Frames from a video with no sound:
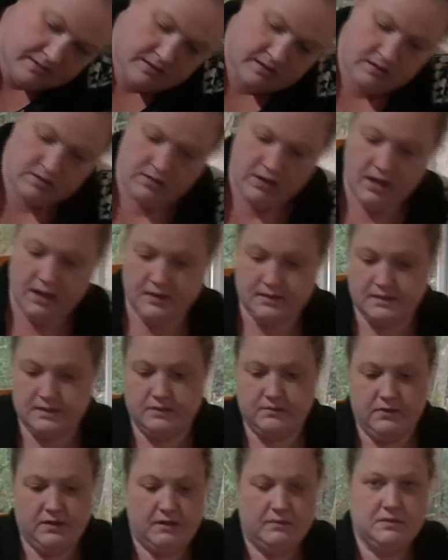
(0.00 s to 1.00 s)
You can't see
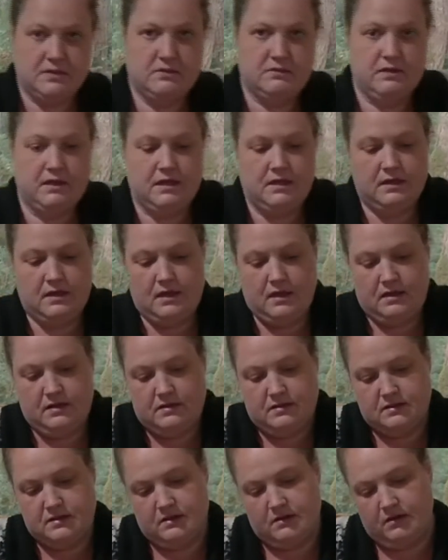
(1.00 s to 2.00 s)
what I'm doing again.
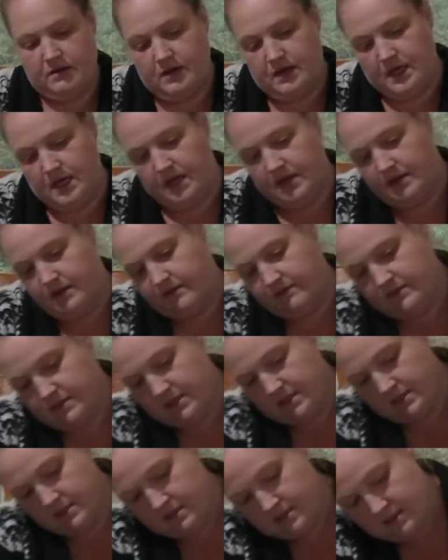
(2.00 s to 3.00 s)
Sorry.
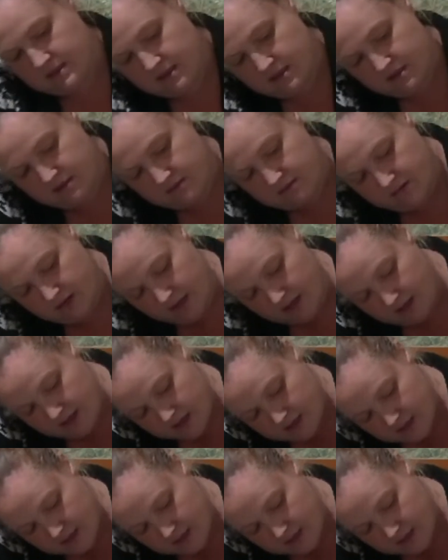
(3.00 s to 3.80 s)
Tendency to do that.